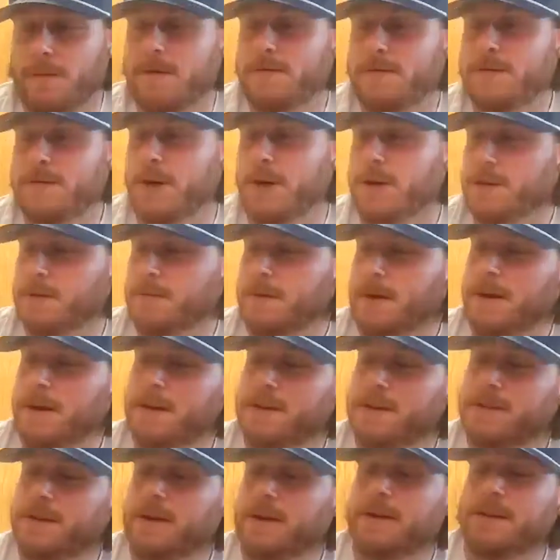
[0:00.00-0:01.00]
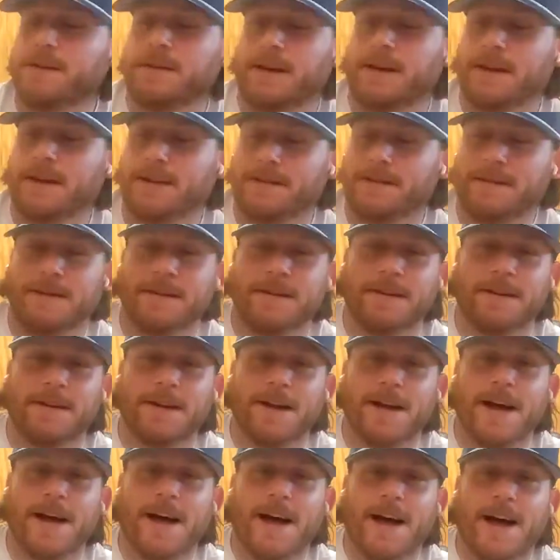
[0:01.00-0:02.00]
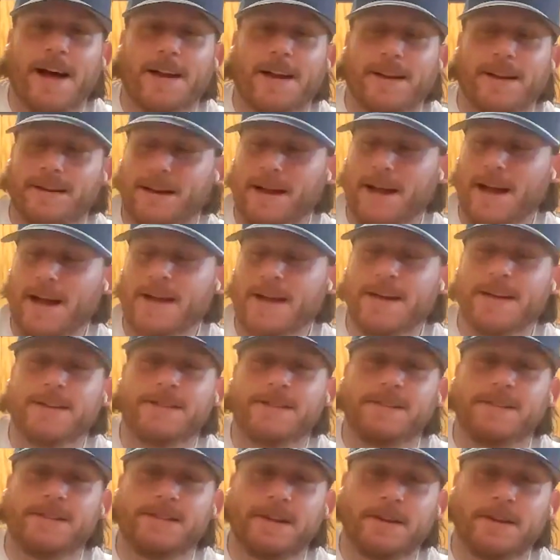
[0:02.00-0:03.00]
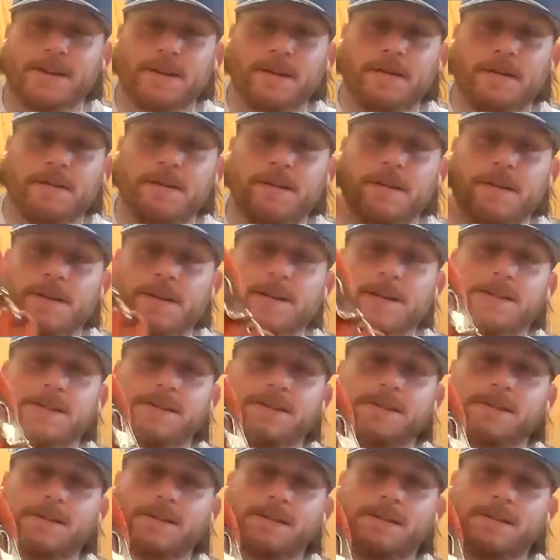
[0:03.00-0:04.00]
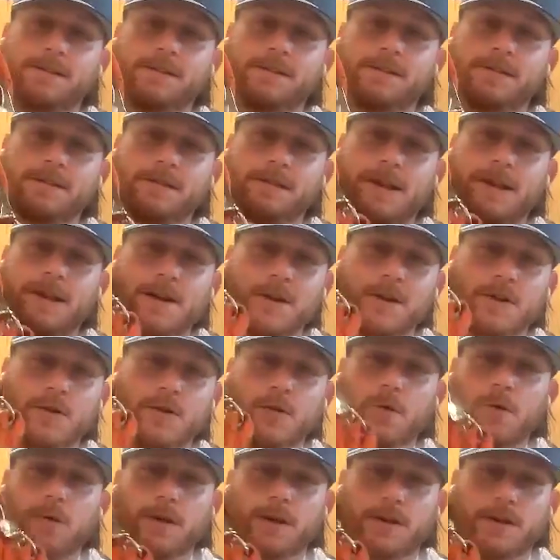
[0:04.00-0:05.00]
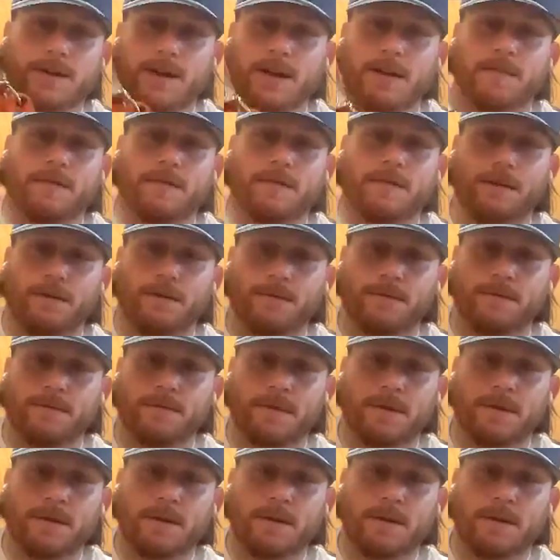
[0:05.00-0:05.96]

We've talked about it a ton. Like, I consider this like a corded telephone.